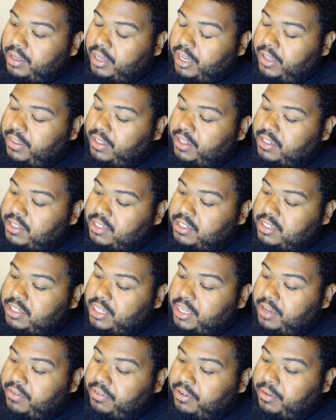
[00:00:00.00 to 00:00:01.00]
And then
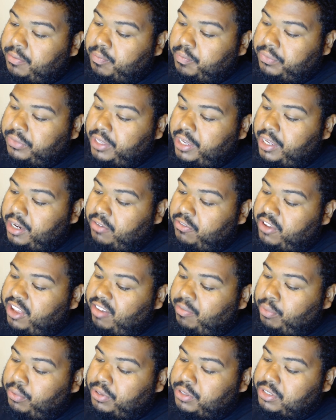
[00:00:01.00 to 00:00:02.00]

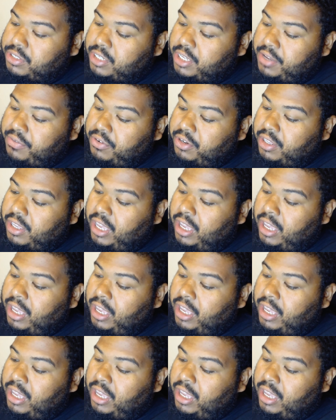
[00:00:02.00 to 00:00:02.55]
85.7